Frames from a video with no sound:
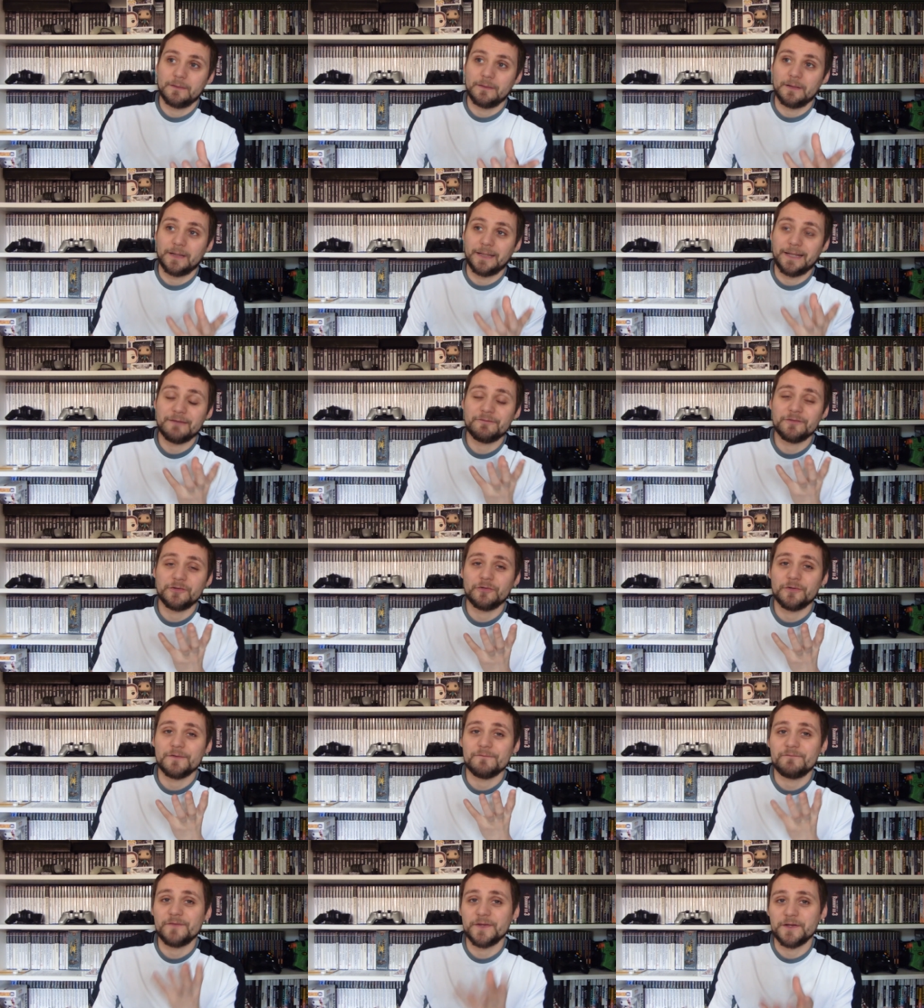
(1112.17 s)
I haven't
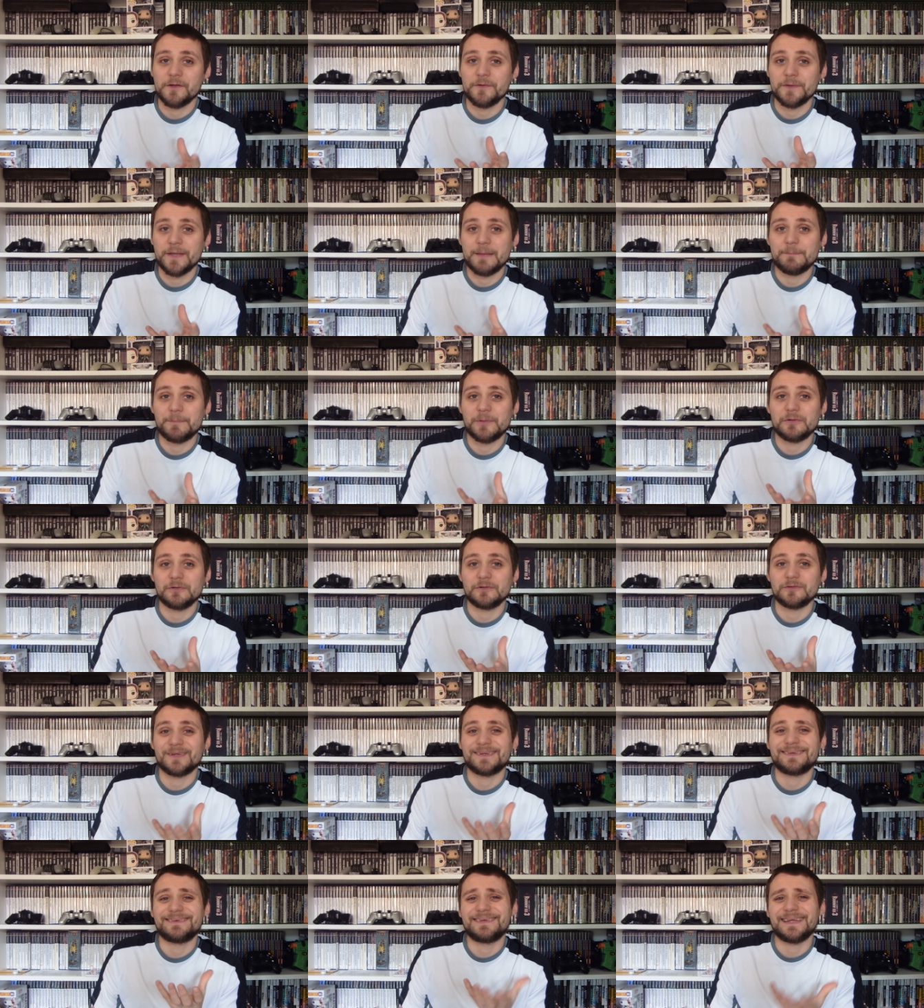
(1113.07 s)
done a video yet
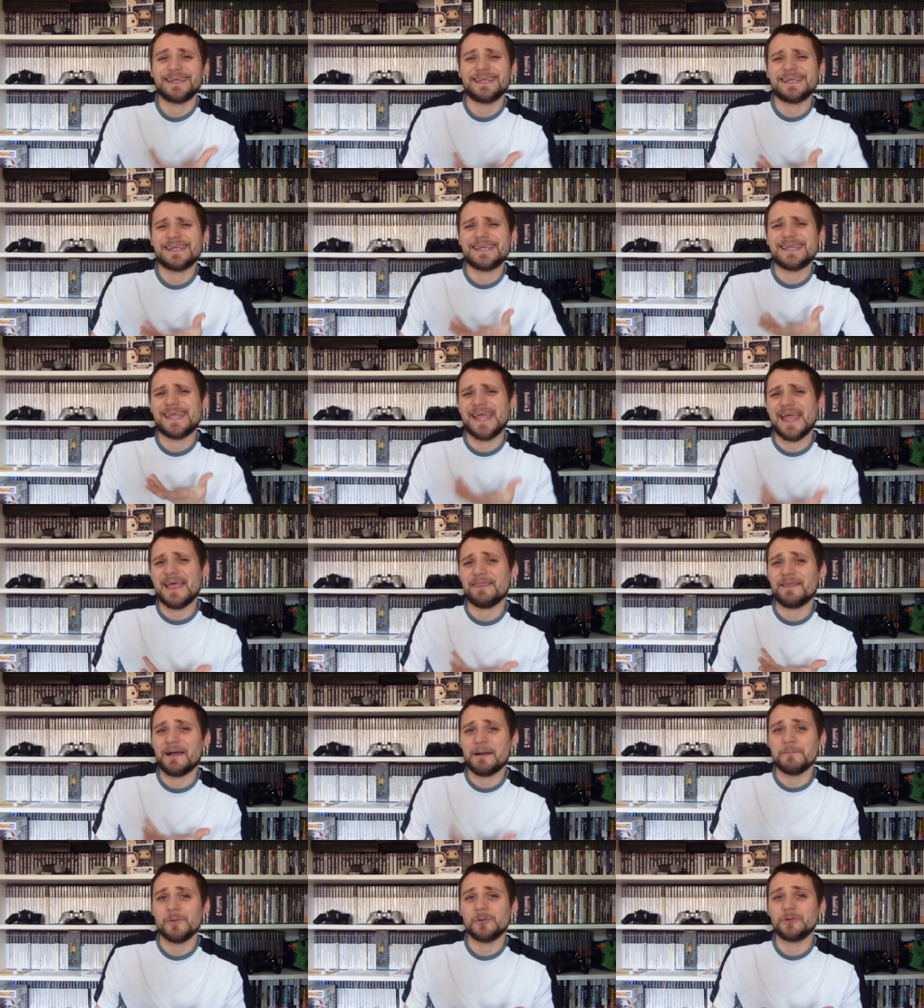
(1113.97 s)
because I didn't get
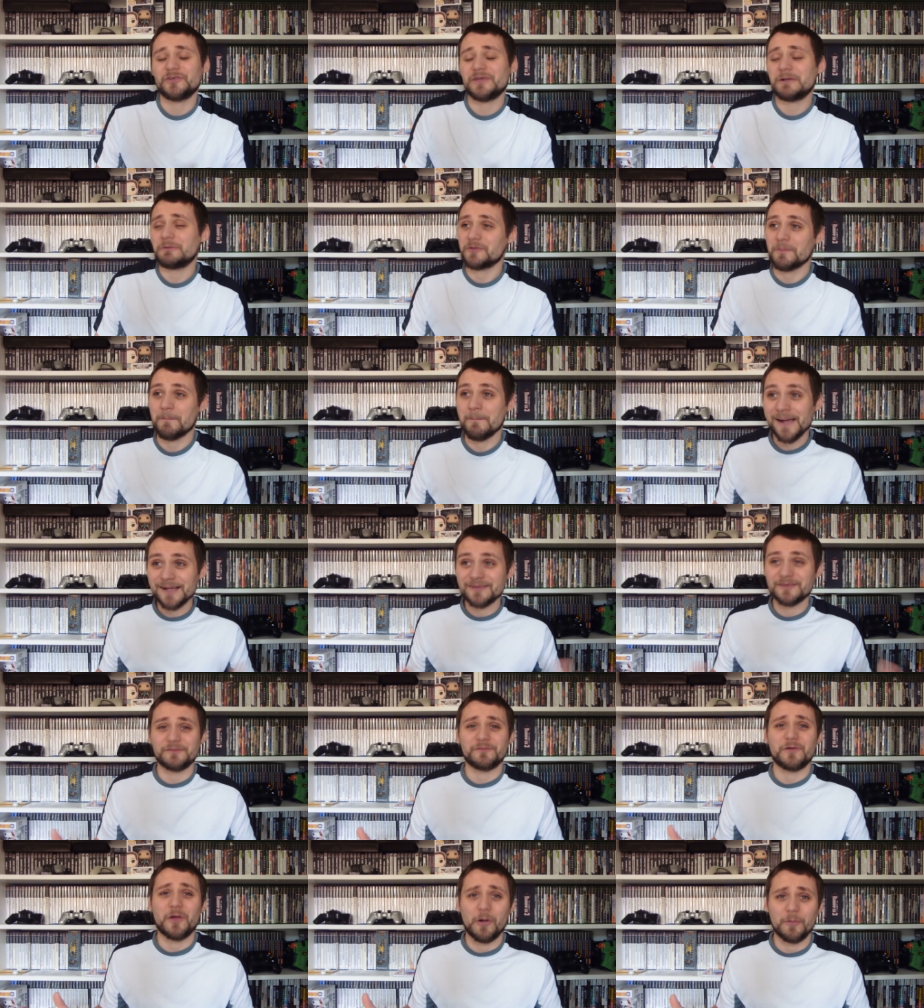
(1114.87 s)
that much. It was a
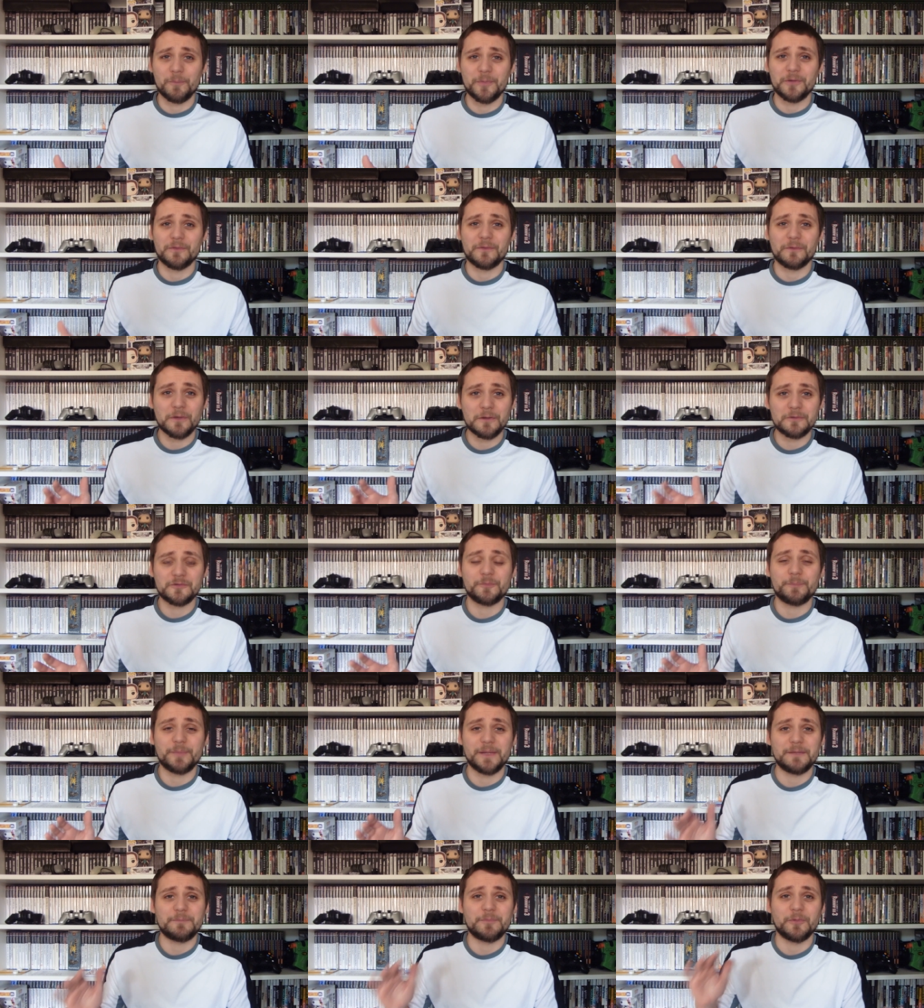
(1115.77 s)
massive car boot. There were loads of
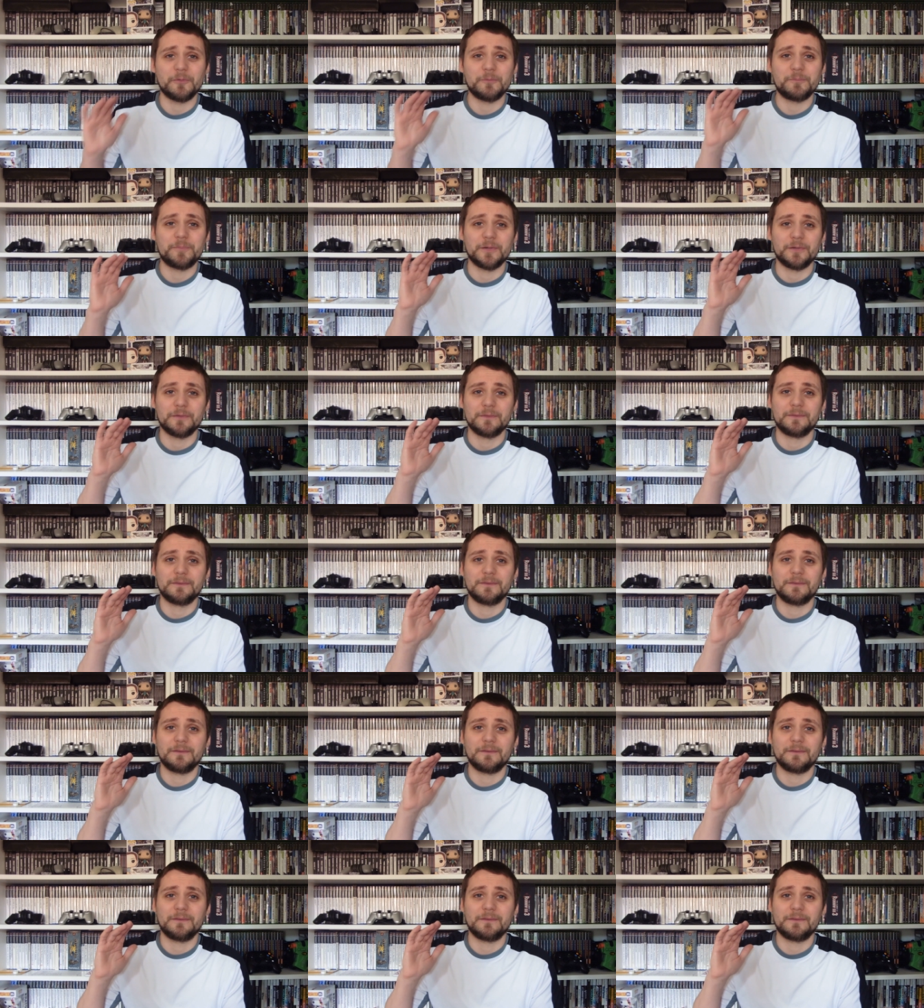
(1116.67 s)
people, but